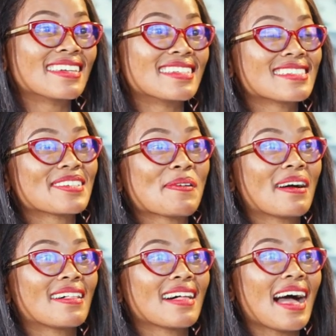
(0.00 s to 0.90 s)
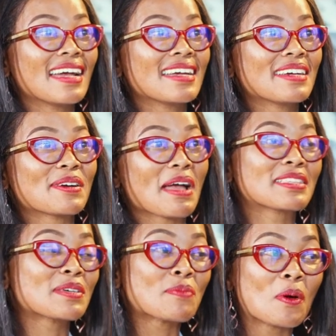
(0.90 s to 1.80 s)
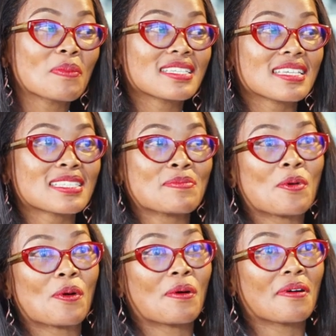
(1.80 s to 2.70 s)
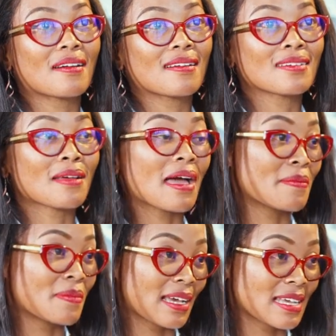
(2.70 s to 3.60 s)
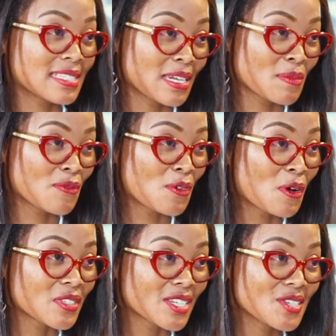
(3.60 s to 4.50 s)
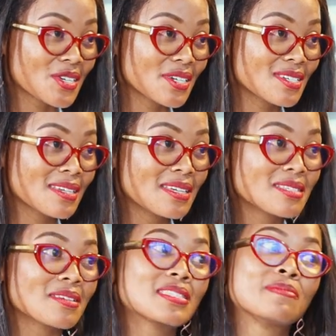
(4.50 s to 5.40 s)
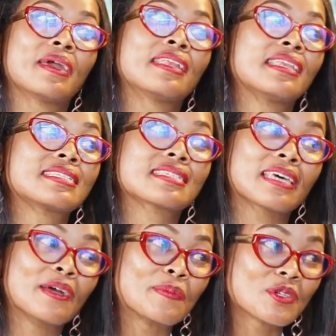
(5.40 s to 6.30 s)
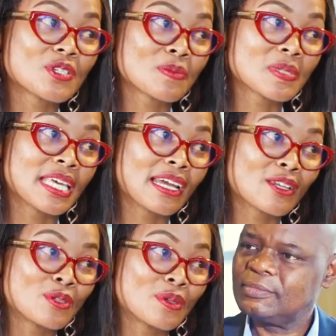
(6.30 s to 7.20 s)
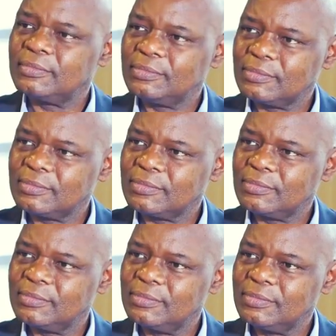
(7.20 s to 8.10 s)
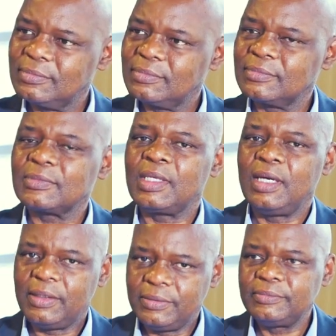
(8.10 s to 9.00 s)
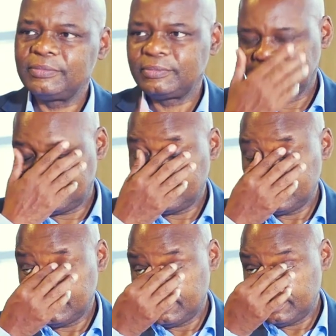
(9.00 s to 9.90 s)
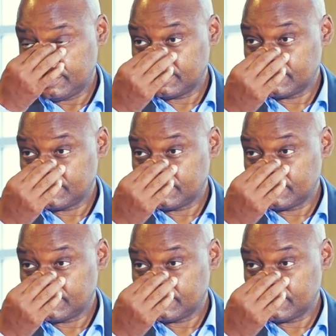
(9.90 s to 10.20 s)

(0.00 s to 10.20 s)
and well, I at the moment it's more um, like I said I'm involved at church, mm. so it's mainly discipleships that I at church, just teach people about yeah. the love of God